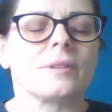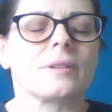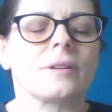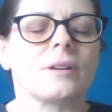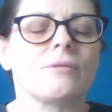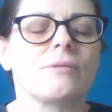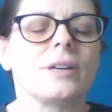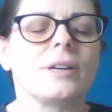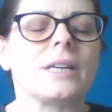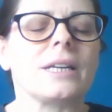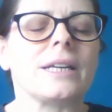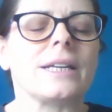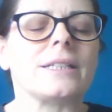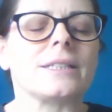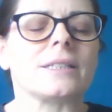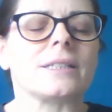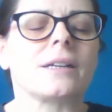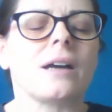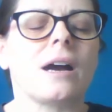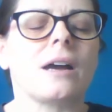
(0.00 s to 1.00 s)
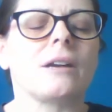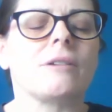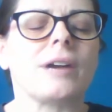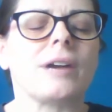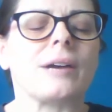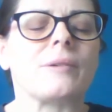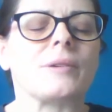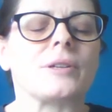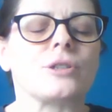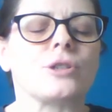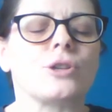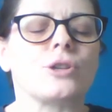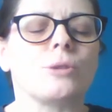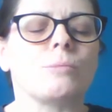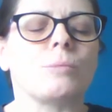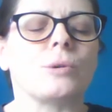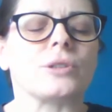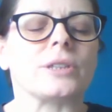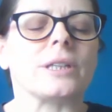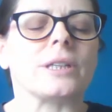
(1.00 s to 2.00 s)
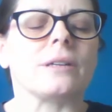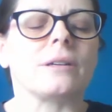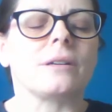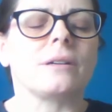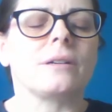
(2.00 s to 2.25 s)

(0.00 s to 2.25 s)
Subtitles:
Release the colour out into your body.